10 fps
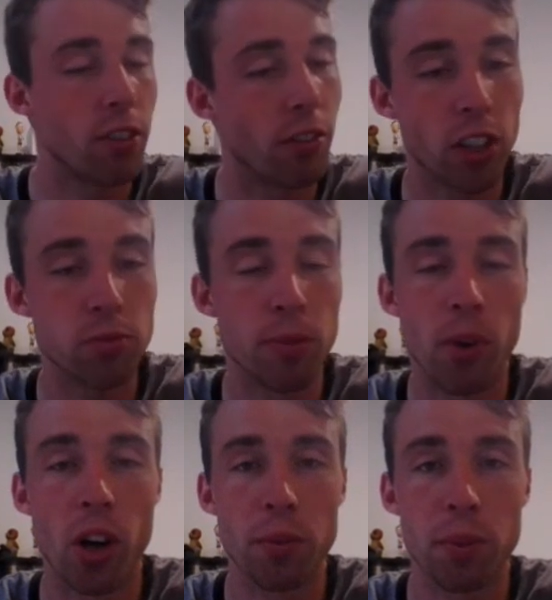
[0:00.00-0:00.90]
If I've lost my
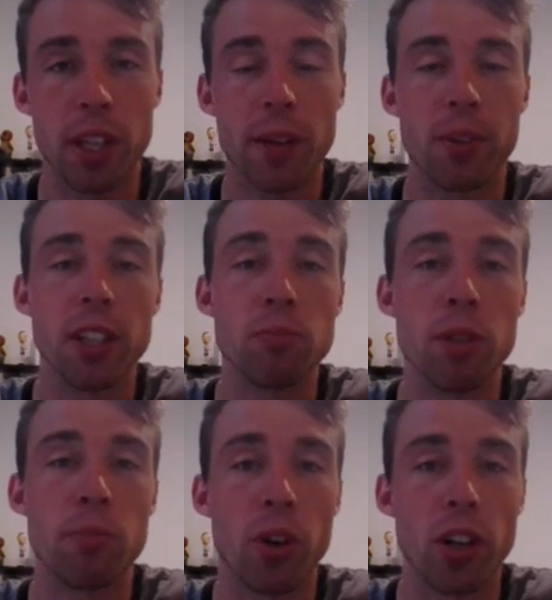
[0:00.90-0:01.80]
mind with a couple of
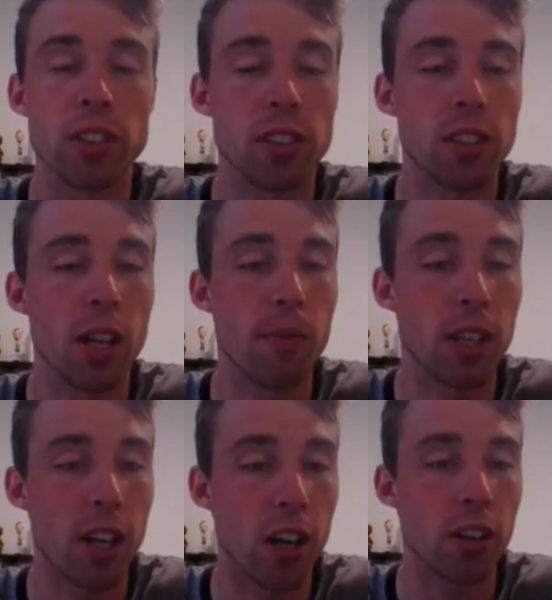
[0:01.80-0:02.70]
these mid-prices, let
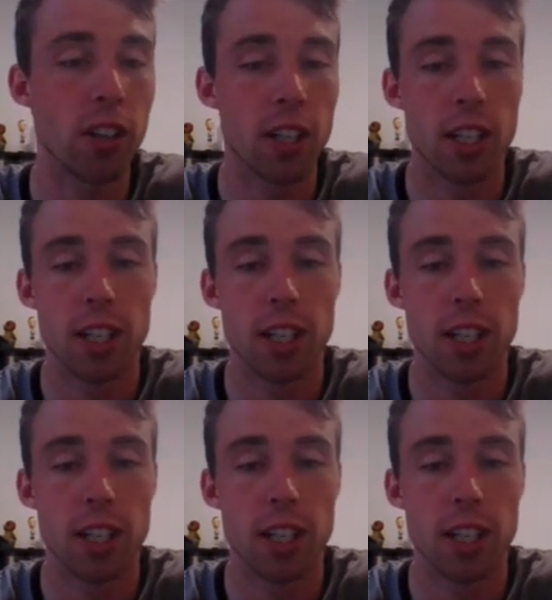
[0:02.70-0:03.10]
me know.